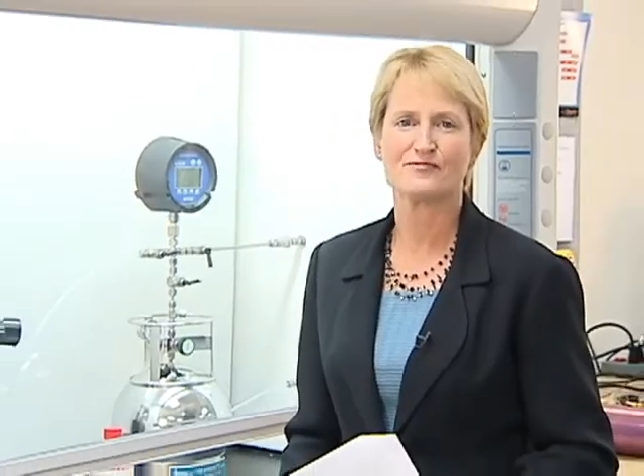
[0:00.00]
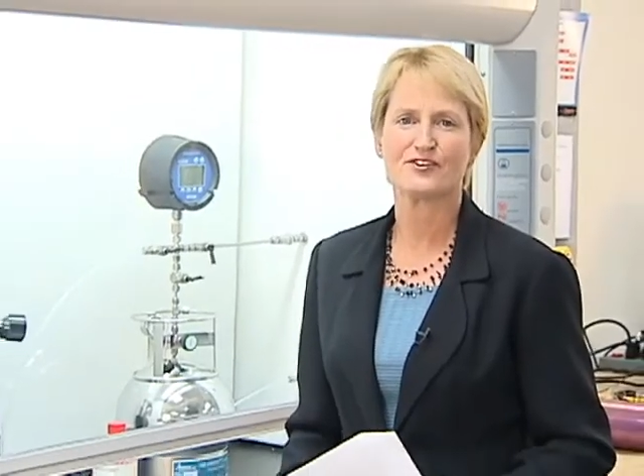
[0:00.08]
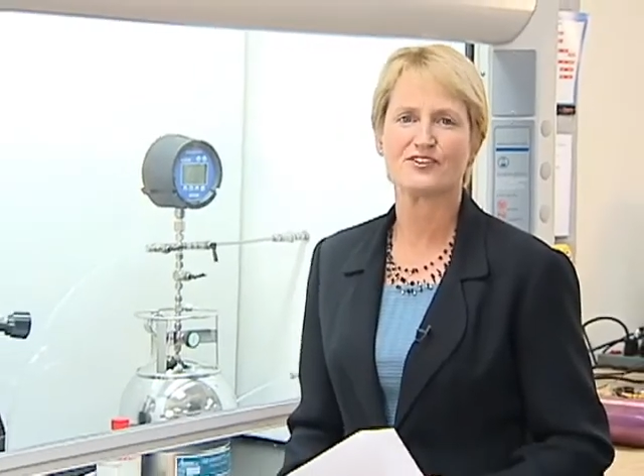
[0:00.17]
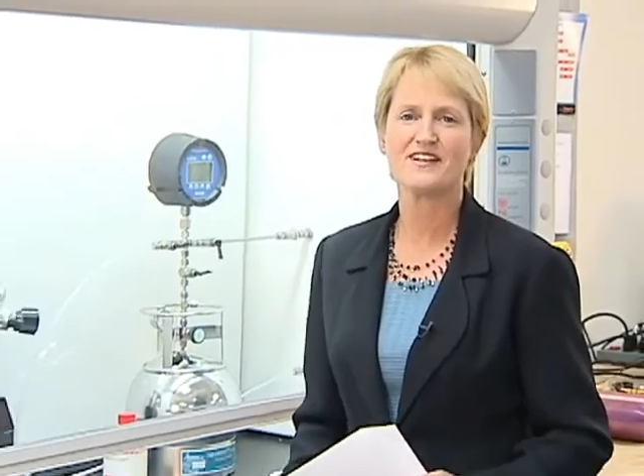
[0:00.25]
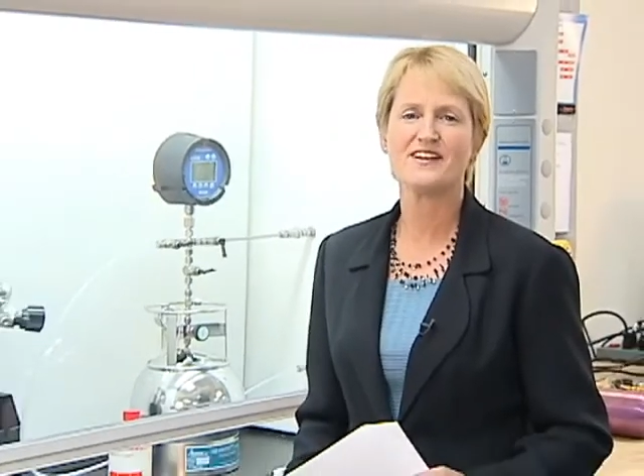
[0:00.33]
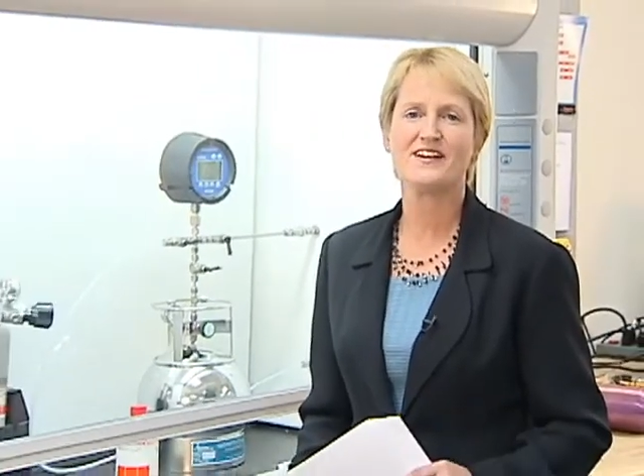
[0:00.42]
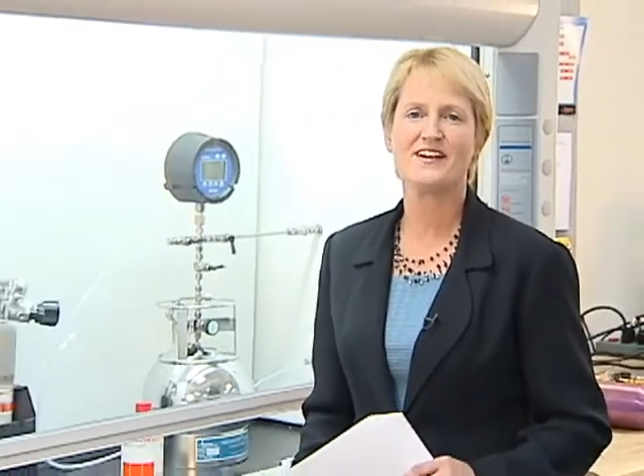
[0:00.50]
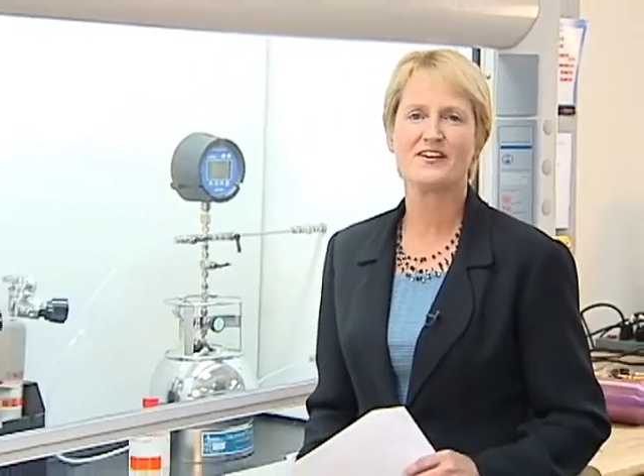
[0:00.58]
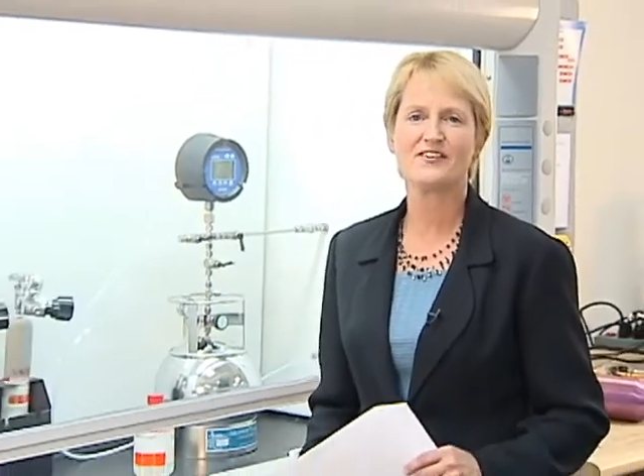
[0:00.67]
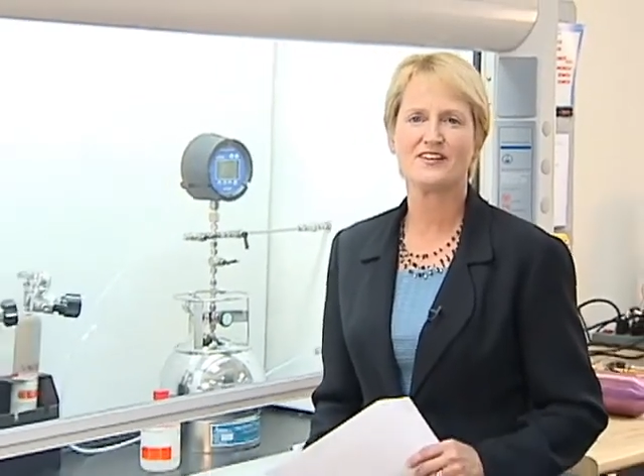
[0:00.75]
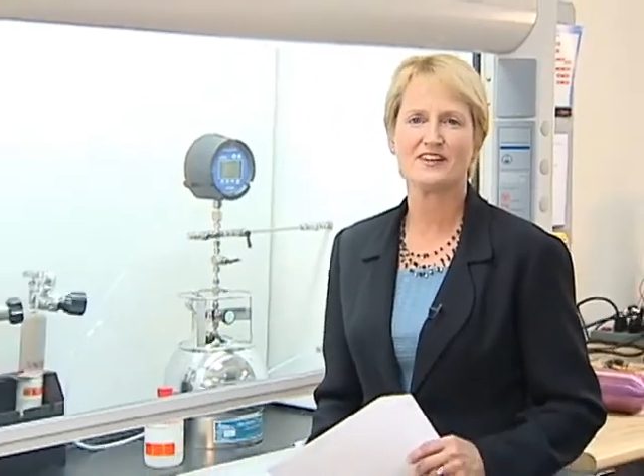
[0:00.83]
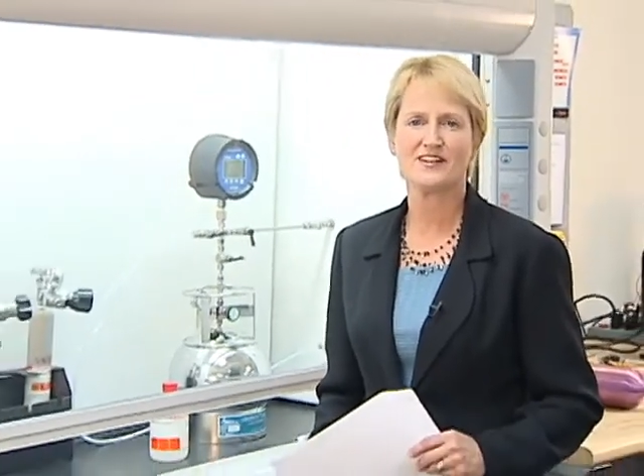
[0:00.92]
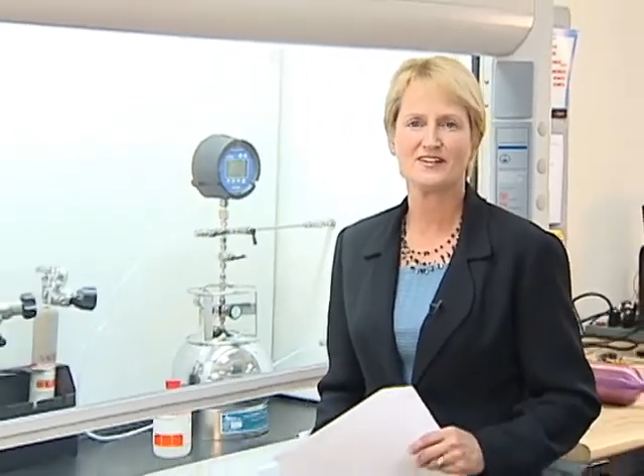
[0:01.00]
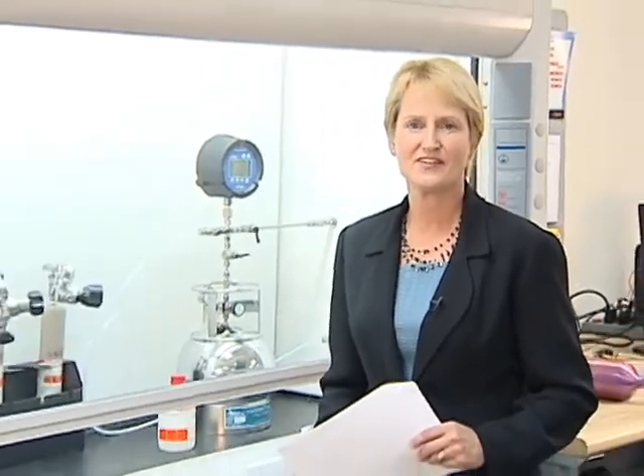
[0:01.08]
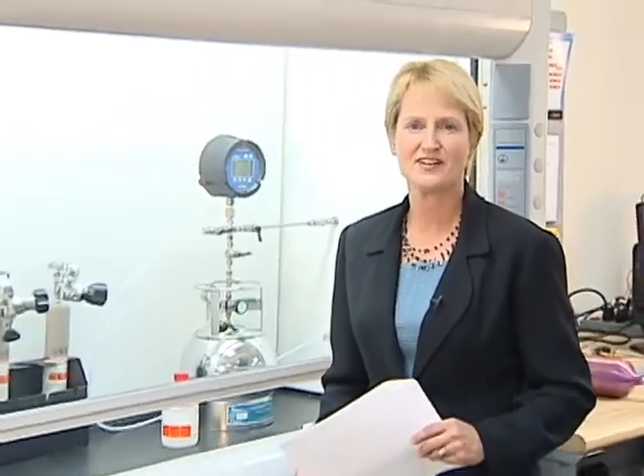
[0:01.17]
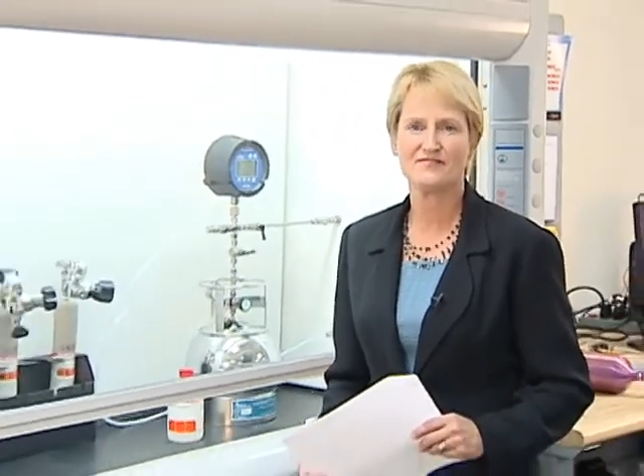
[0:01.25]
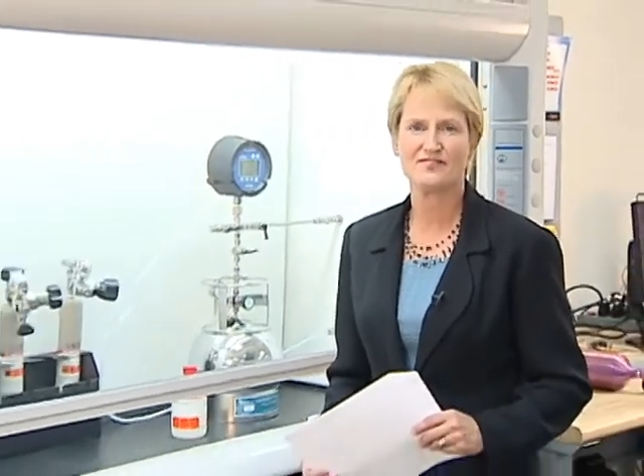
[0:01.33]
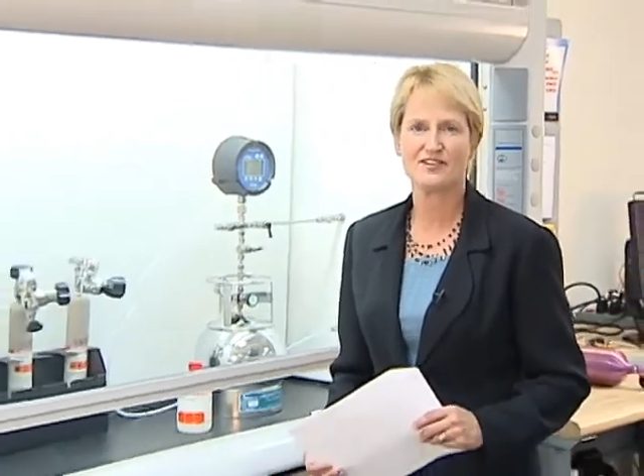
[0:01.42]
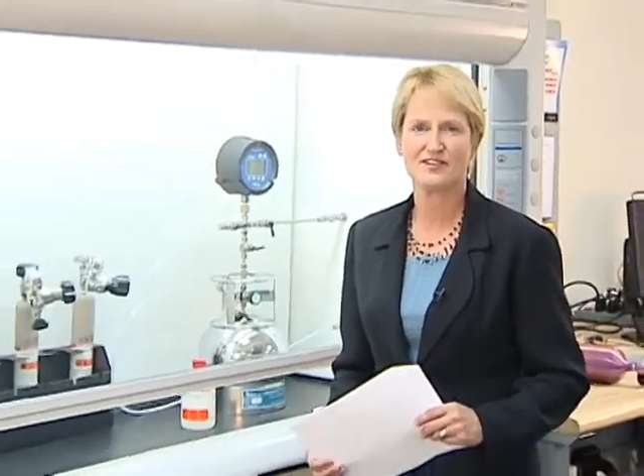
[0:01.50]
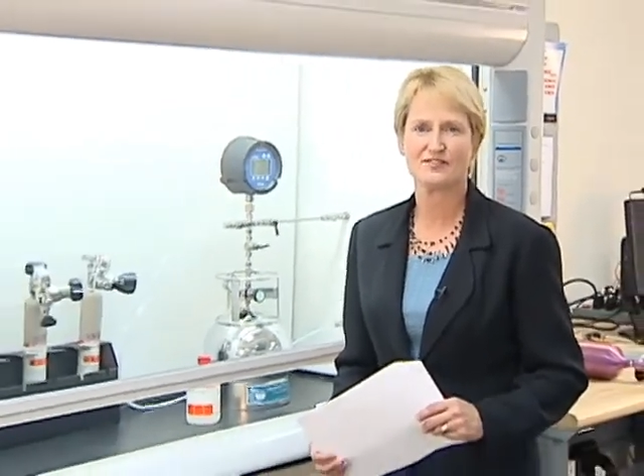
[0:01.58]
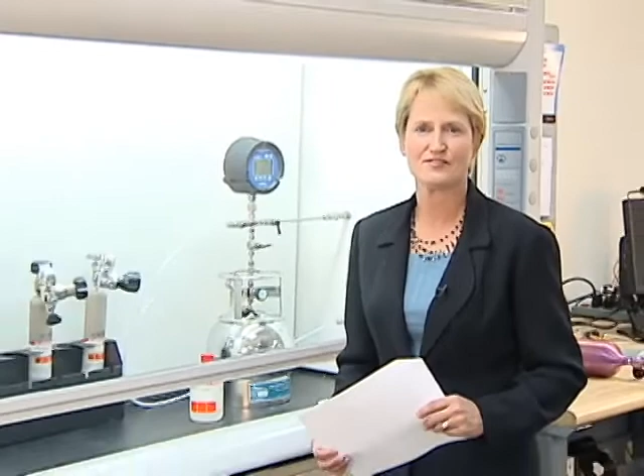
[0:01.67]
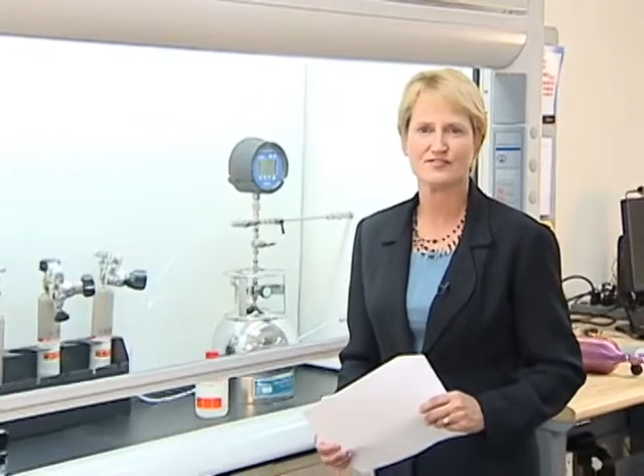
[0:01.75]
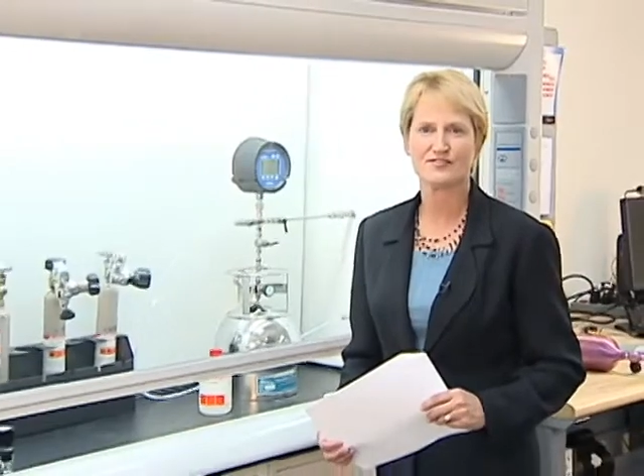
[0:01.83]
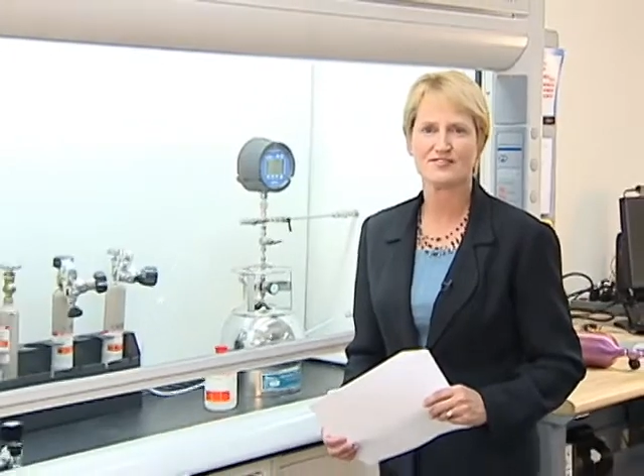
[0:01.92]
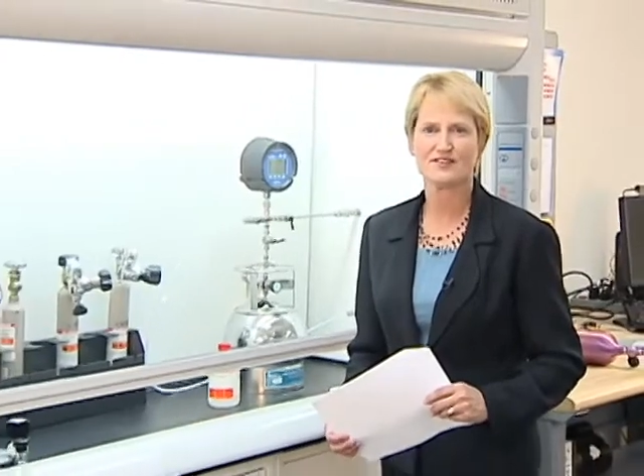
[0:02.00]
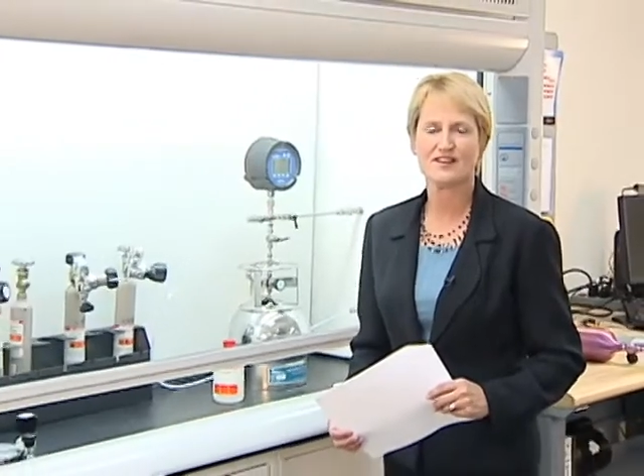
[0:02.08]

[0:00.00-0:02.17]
clean air and clean vehicles.